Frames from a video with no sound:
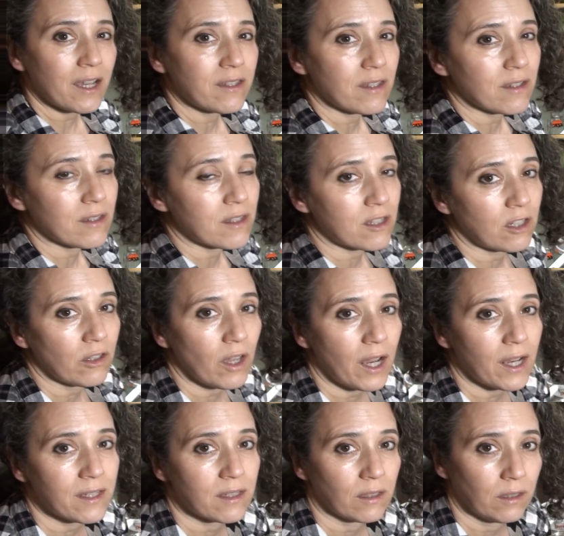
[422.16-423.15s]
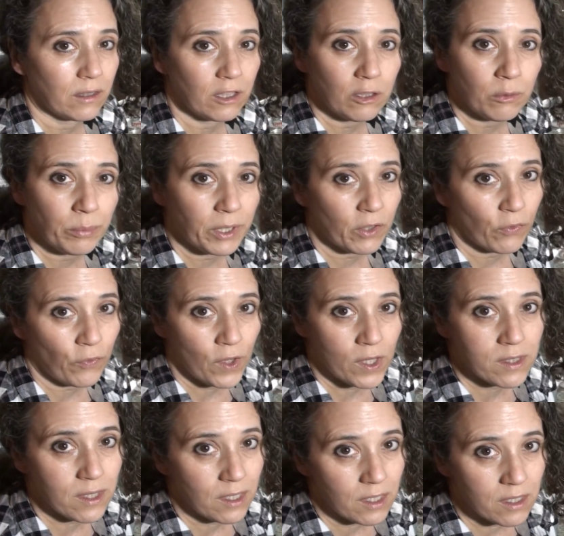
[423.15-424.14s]
as it still has a little bit of
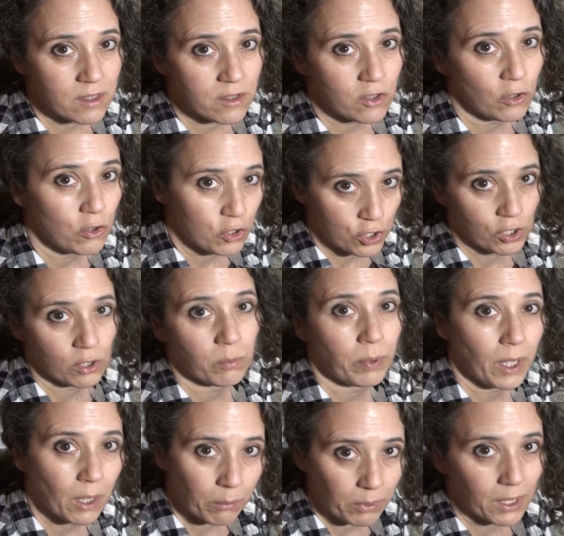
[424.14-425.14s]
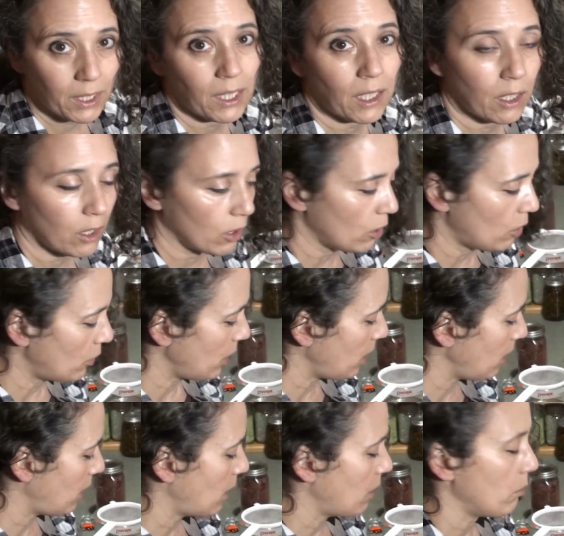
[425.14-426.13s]
fizziness, you should be able to get it
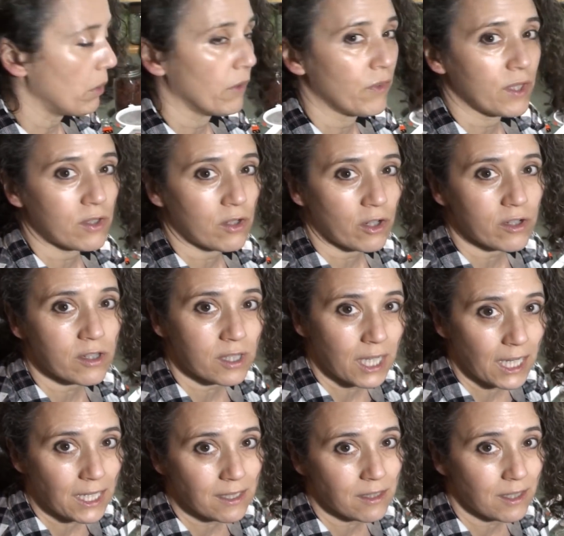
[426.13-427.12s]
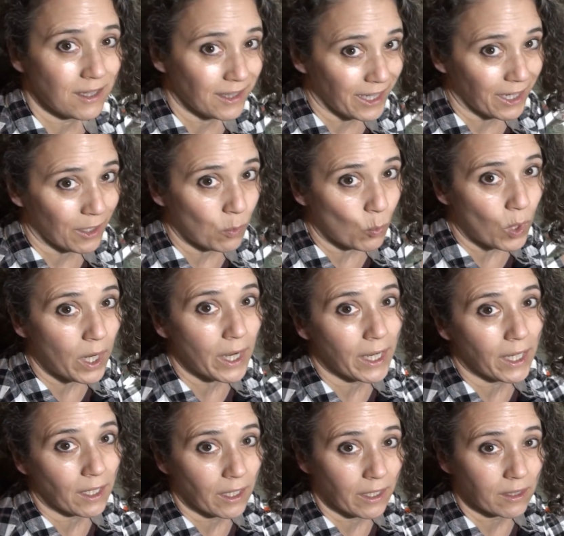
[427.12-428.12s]
going again. But if it starts tasting like
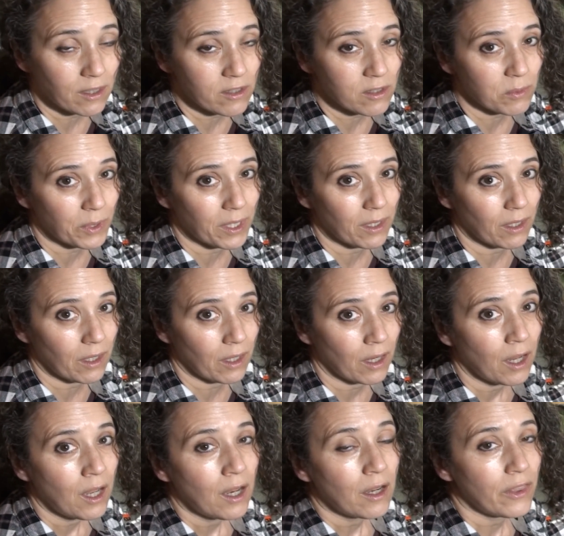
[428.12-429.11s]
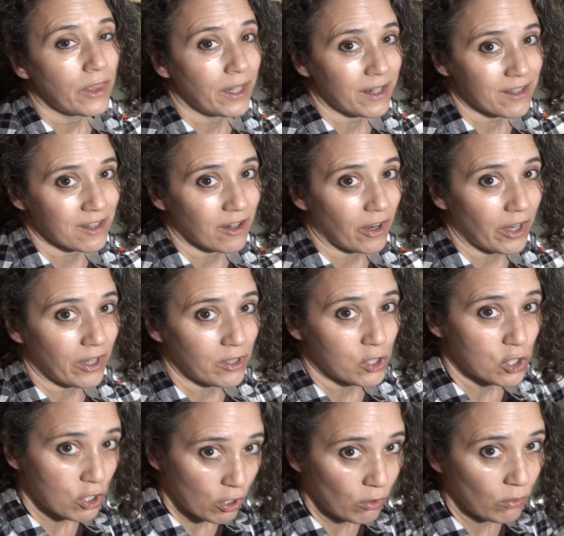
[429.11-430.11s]
wine, like this one did, then it's gone
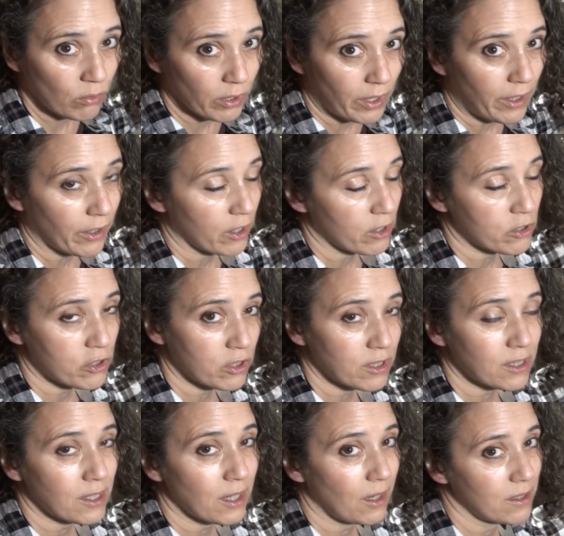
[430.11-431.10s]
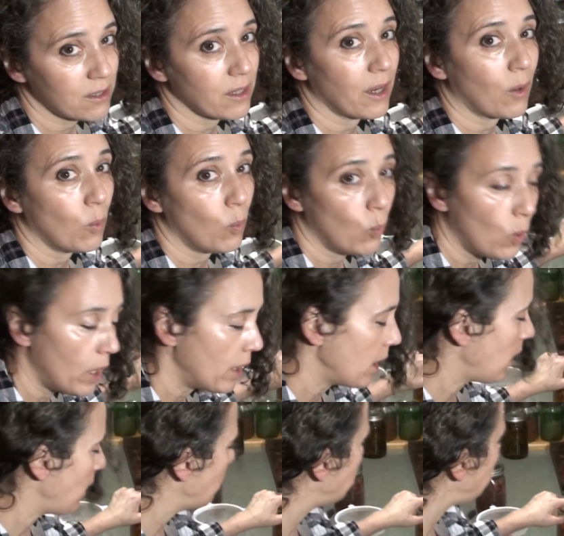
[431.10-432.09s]
too long. It shouldn't taste like wine.